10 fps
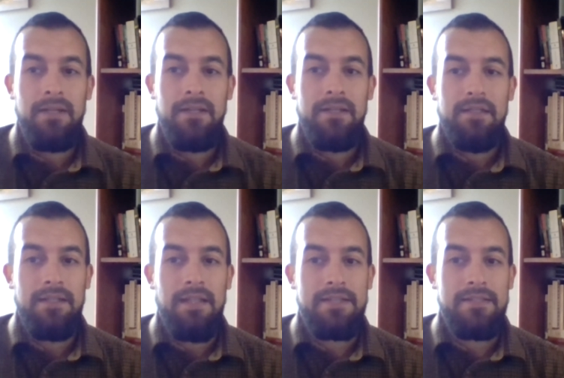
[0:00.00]

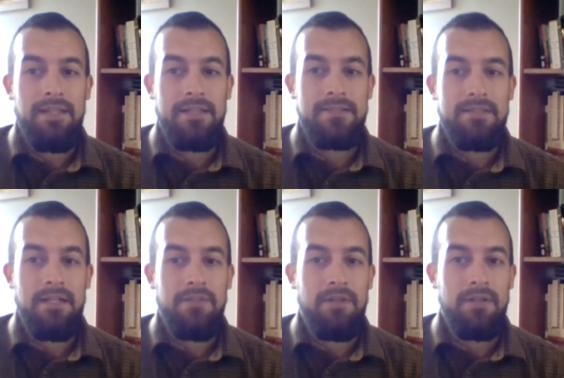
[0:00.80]
that's
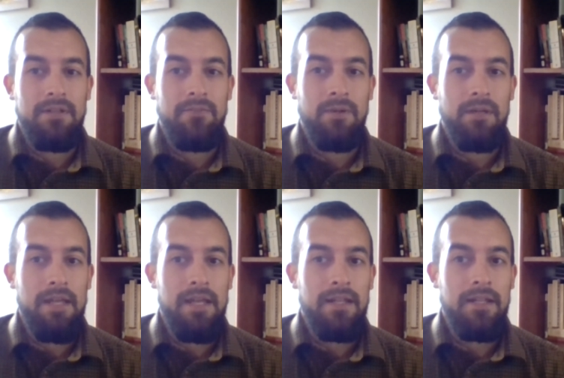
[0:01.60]
kind of
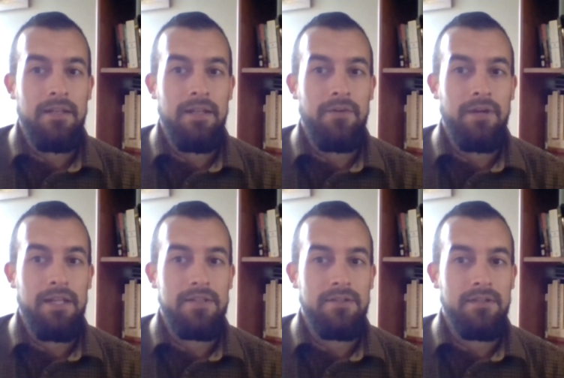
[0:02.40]
another
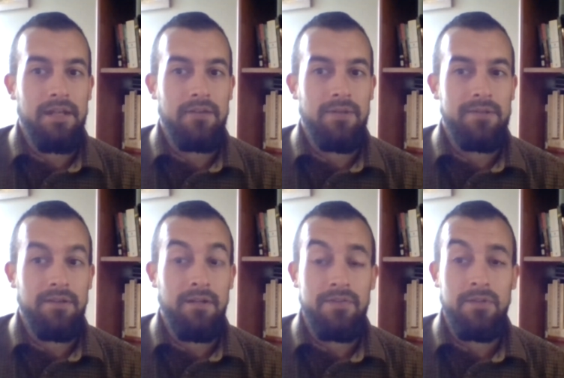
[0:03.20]
answer to that question.
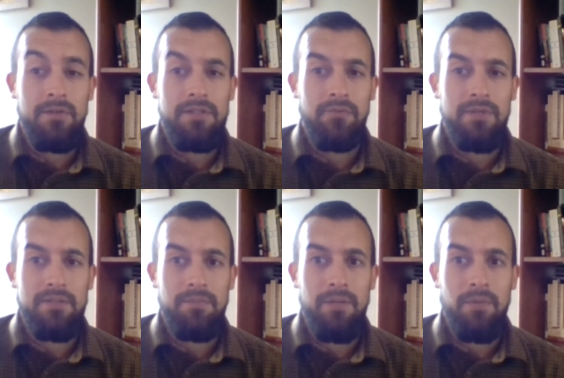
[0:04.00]
Also, there's a
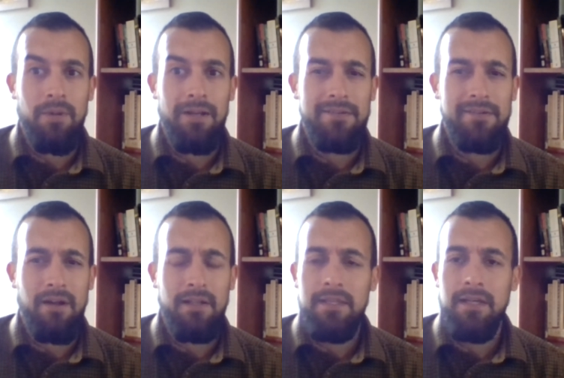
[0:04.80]
recent paper by
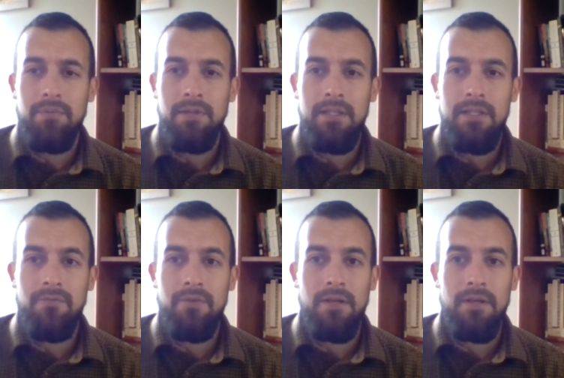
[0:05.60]
Jolly, I
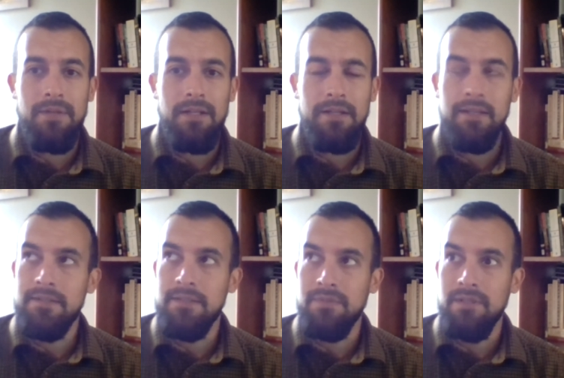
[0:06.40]
believe, and it
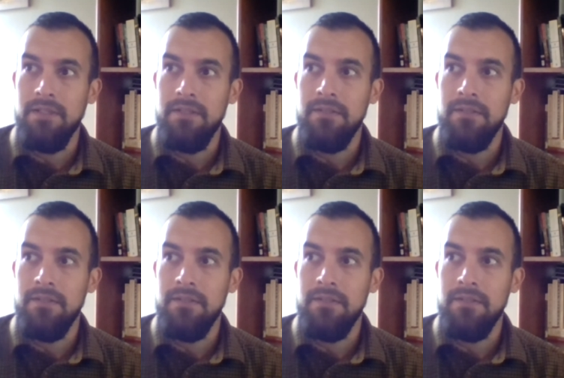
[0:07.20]
seems like,